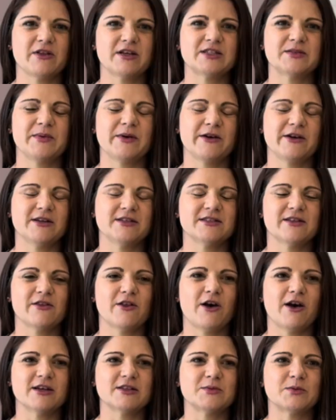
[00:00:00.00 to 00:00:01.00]
experience in the
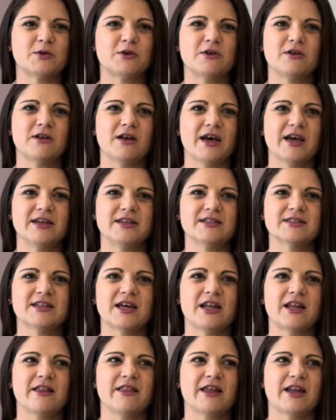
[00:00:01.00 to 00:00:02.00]
hospital, I
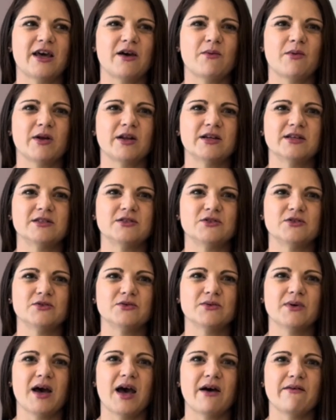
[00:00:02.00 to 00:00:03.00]
decided that I wanted
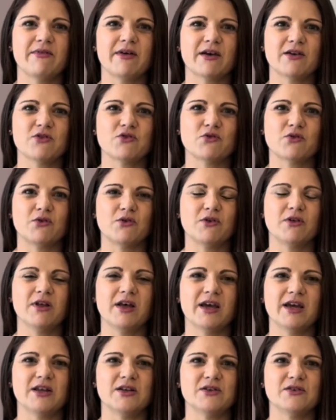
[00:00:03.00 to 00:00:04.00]
to have that control,
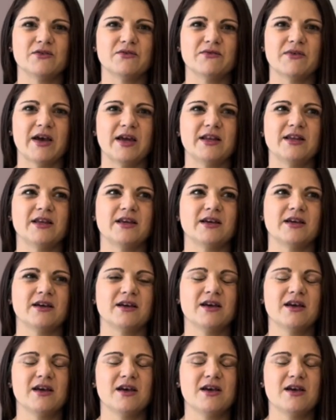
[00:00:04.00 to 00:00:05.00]
and finding
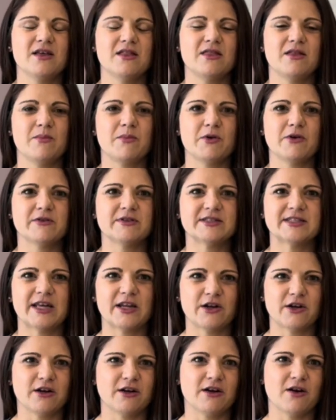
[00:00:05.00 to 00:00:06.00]
the birth
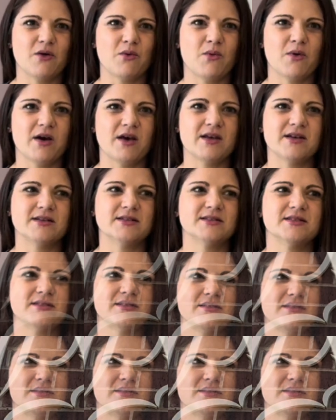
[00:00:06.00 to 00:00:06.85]
center was